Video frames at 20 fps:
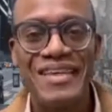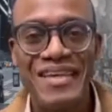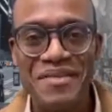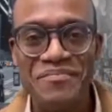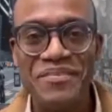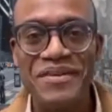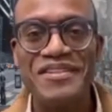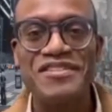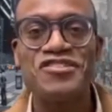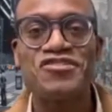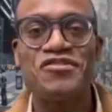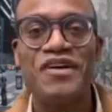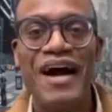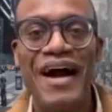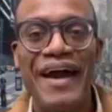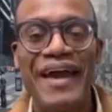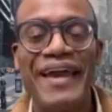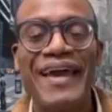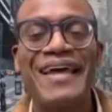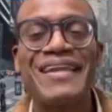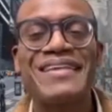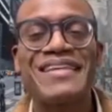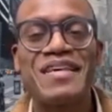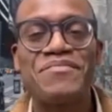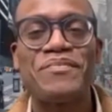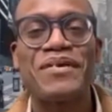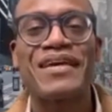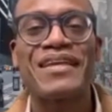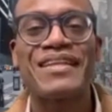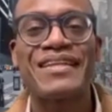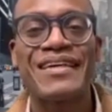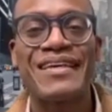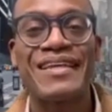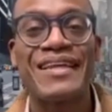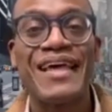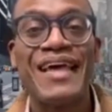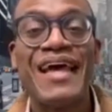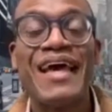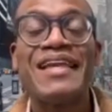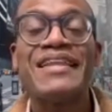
Keep it dry and keep it clean.